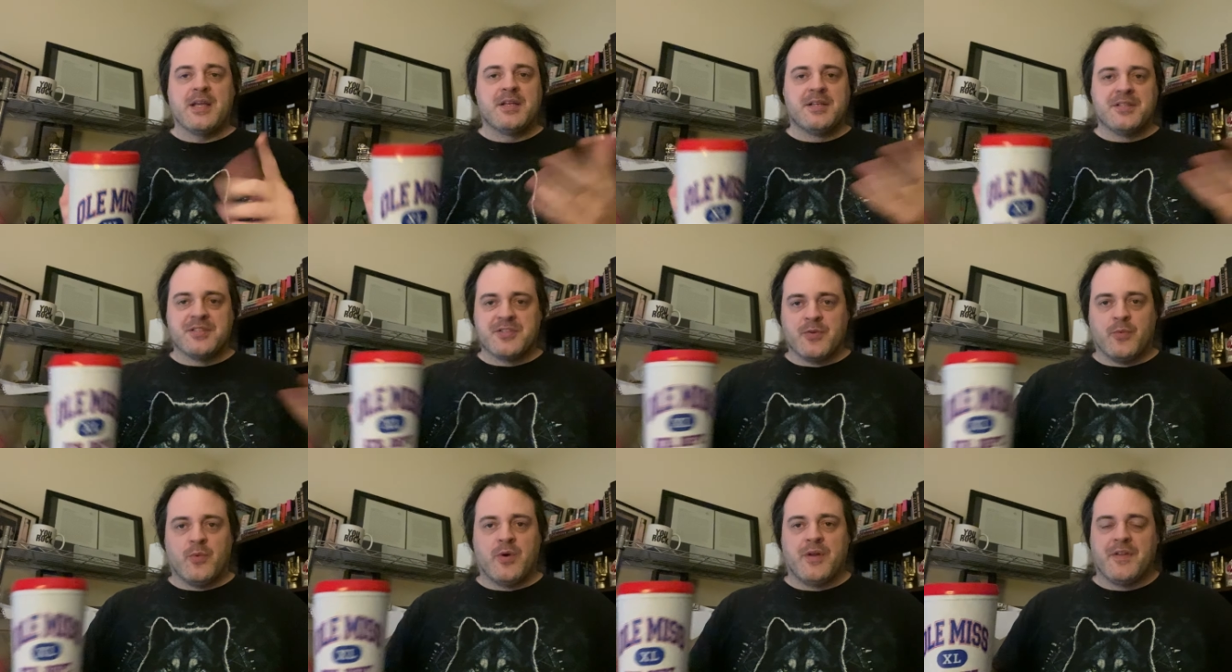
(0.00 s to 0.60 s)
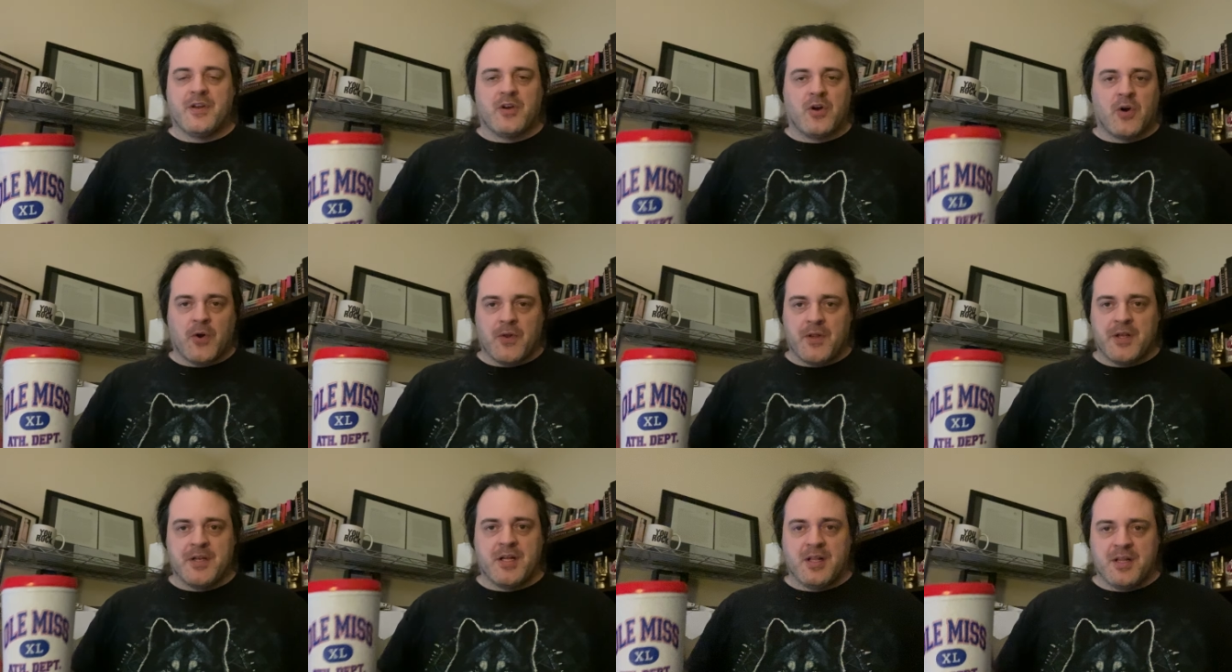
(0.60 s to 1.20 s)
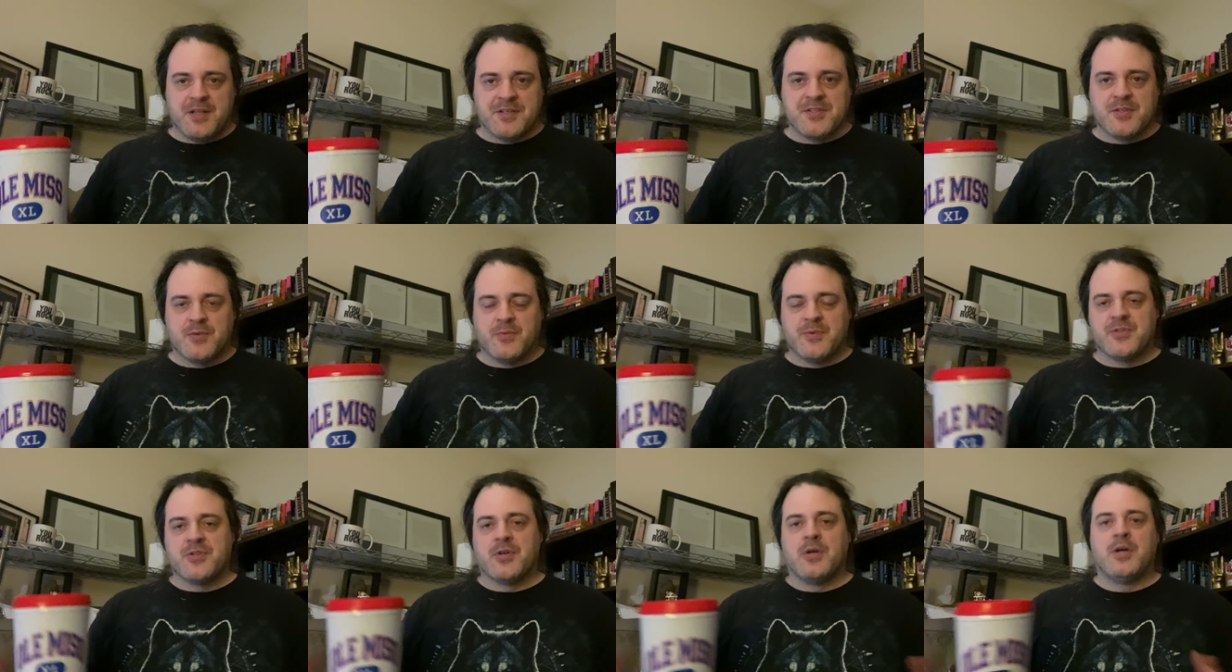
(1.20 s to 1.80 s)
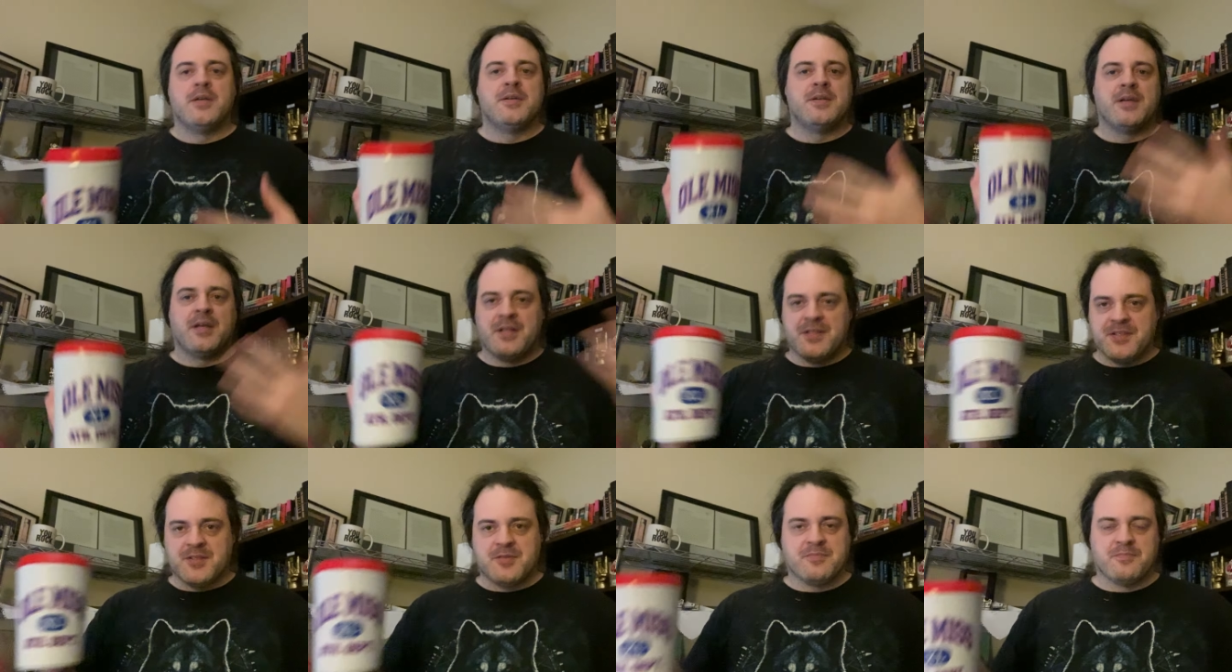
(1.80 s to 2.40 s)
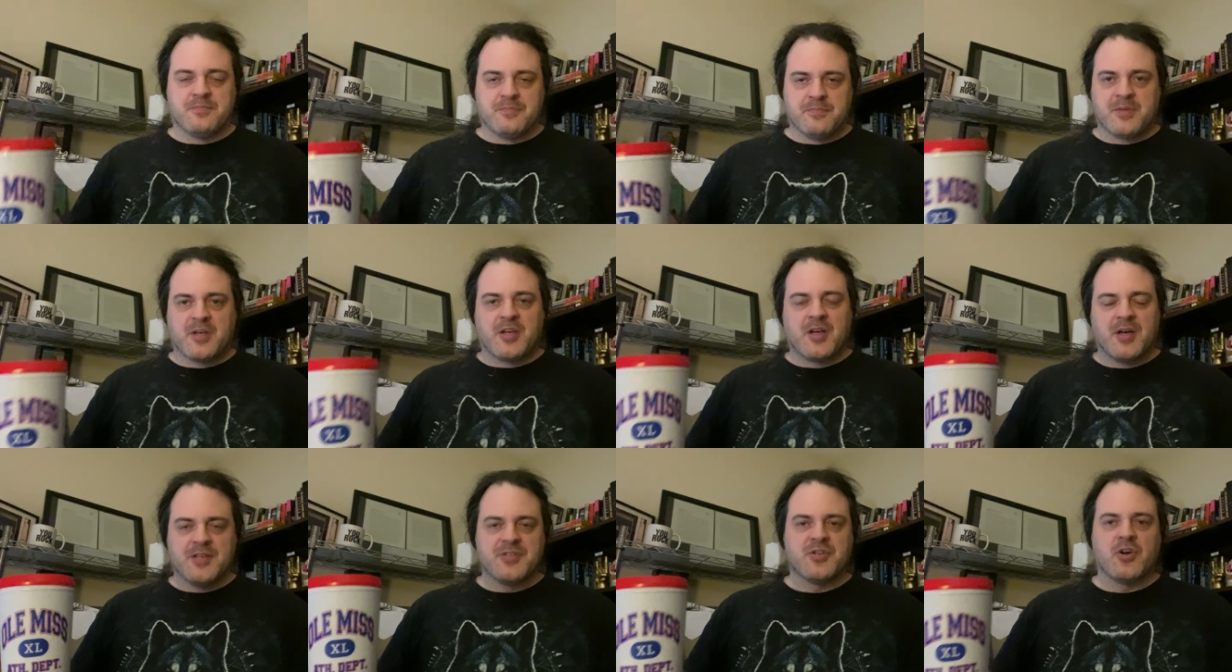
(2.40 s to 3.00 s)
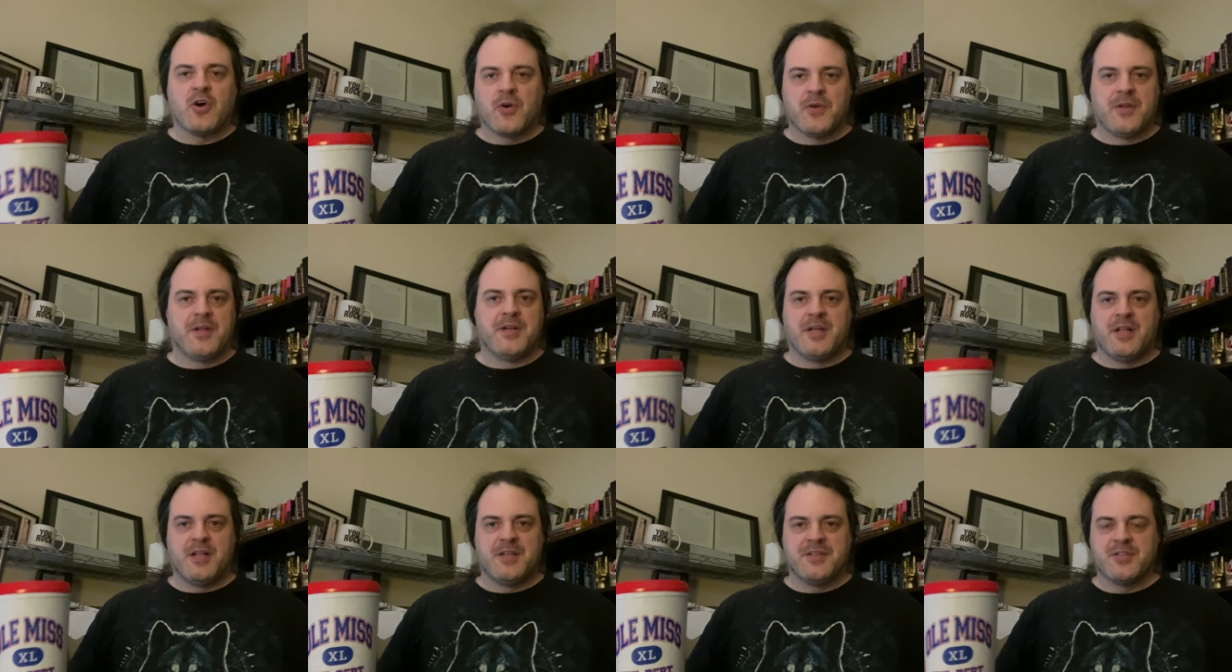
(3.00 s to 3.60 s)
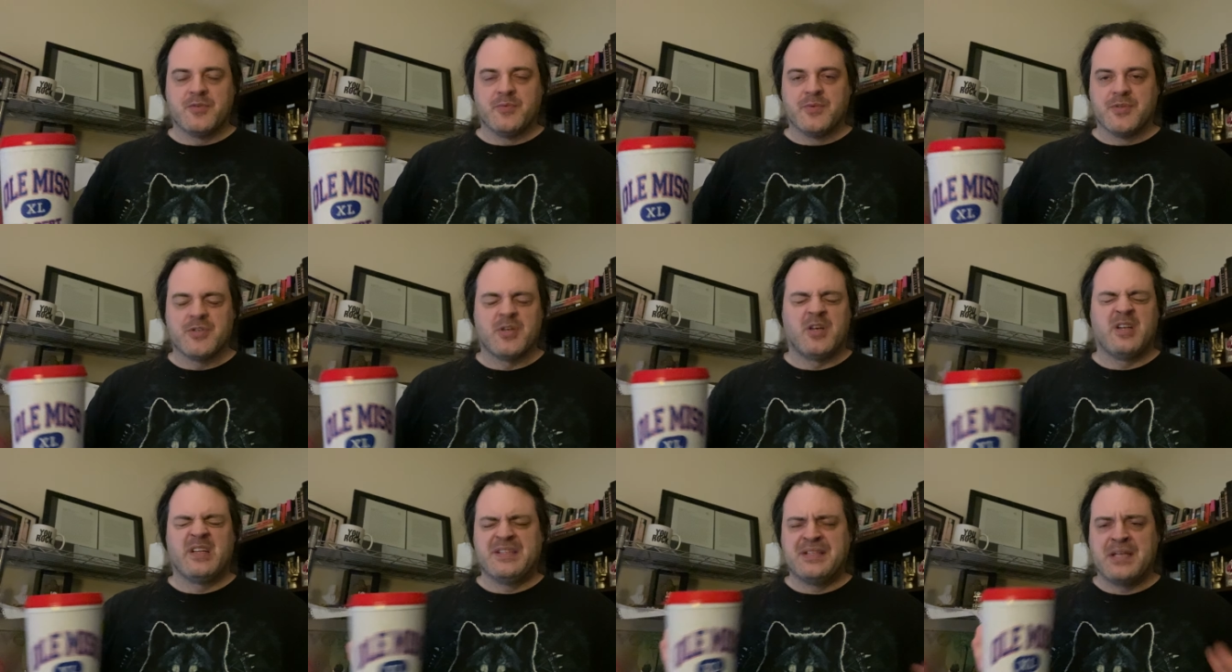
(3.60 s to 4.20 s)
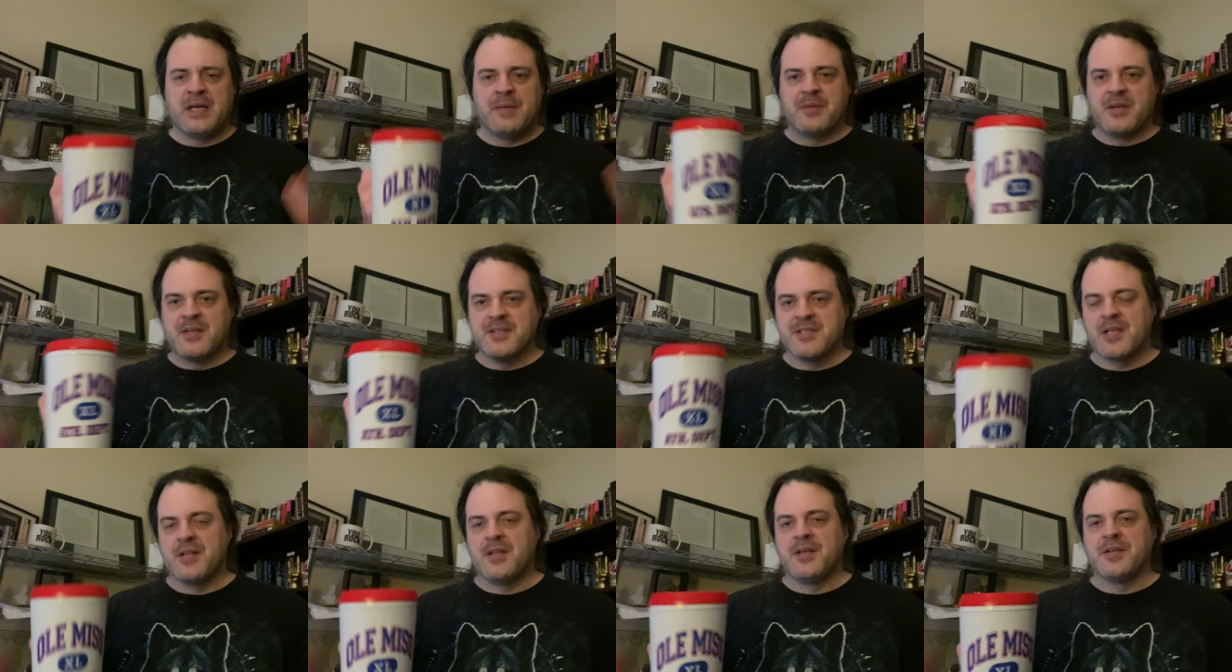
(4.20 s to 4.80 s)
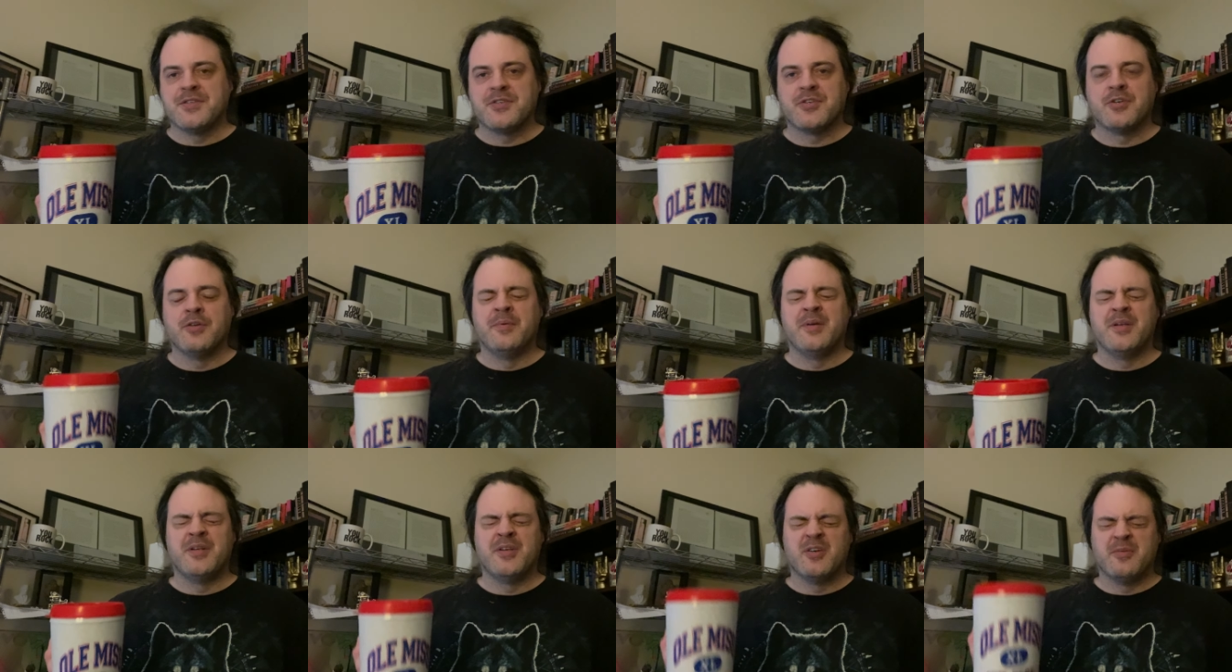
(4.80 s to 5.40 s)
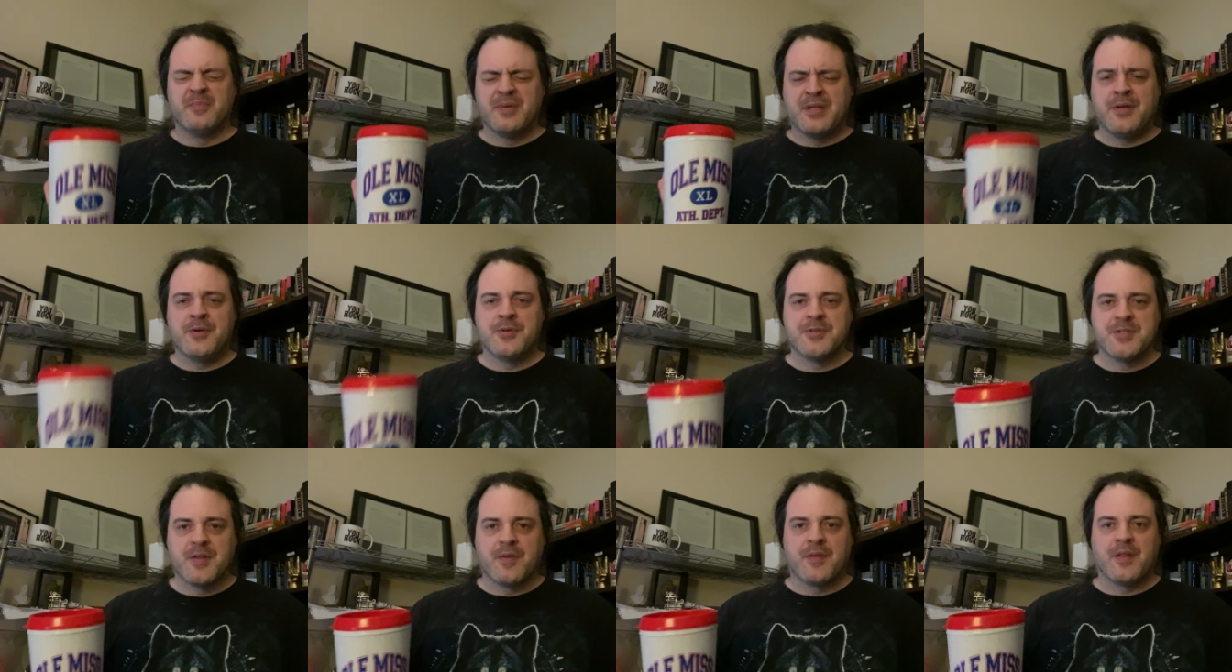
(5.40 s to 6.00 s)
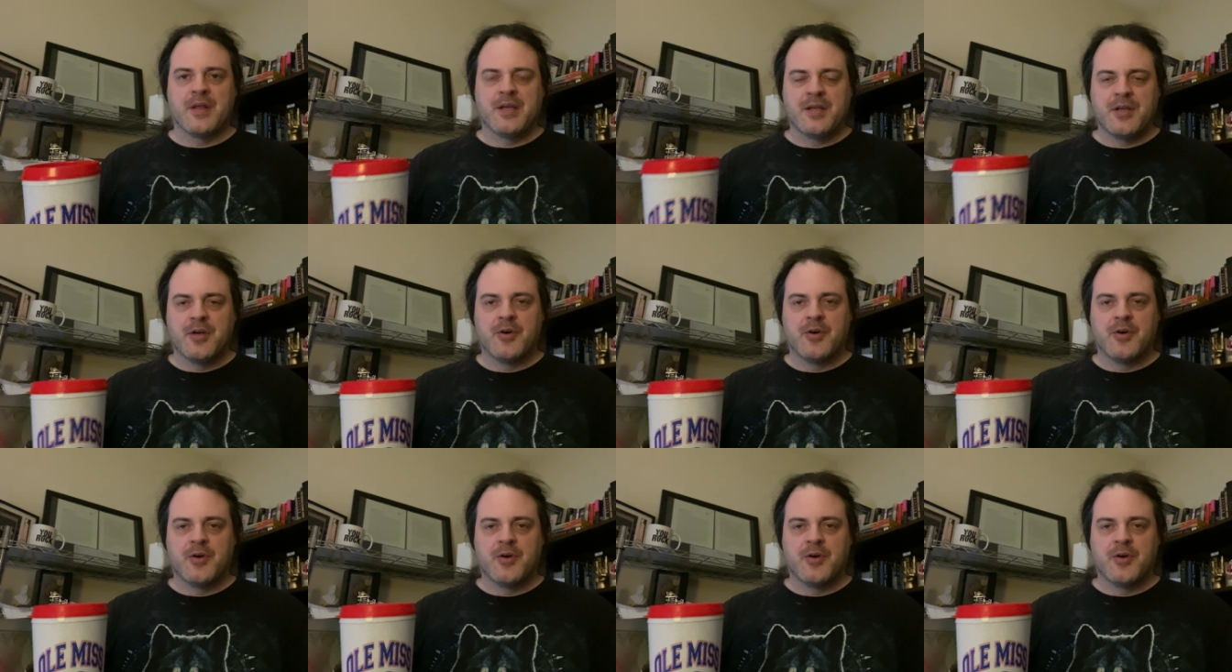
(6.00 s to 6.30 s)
and it's the one that Harlan Ellison was on, and it's because Harlan Ellison was on it, not because I like Scooby-Doo. But here's the thing.